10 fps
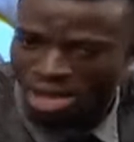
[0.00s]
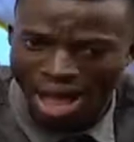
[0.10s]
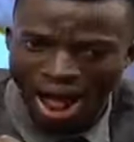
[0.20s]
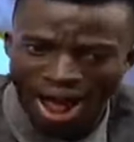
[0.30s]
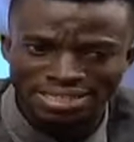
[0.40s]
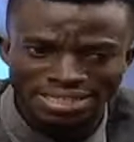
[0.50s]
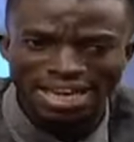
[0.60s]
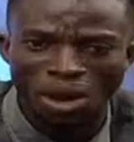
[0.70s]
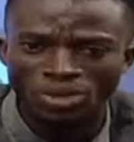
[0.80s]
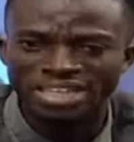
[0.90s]
Okay. And
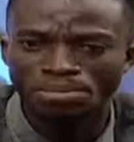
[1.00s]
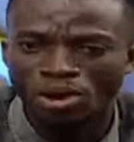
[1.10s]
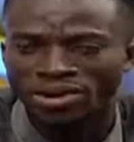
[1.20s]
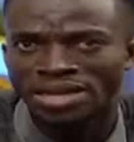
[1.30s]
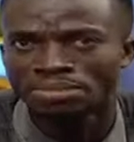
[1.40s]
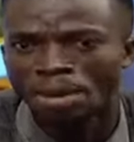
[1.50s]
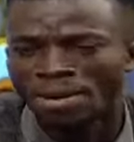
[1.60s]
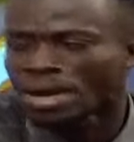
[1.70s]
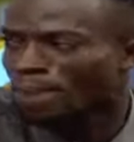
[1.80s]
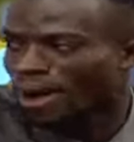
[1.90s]
son, I would democracy be
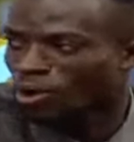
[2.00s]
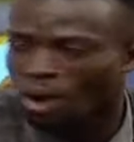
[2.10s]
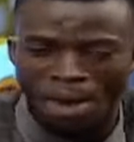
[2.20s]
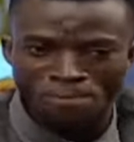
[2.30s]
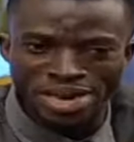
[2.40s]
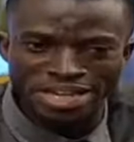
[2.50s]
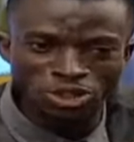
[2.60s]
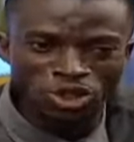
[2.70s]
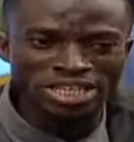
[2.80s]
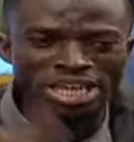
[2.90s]
many panel, making
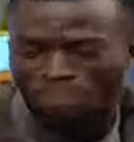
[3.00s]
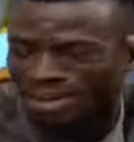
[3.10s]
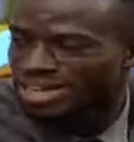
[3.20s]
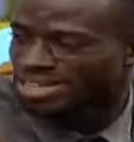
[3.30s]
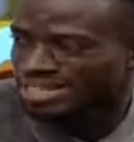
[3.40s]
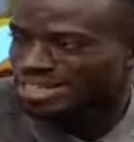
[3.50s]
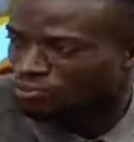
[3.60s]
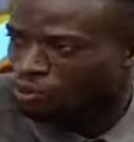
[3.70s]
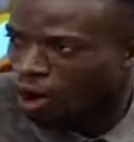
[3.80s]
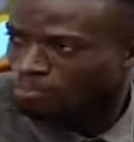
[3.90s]
sure anybody in answer
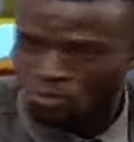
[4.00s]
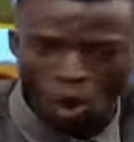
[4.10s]
for.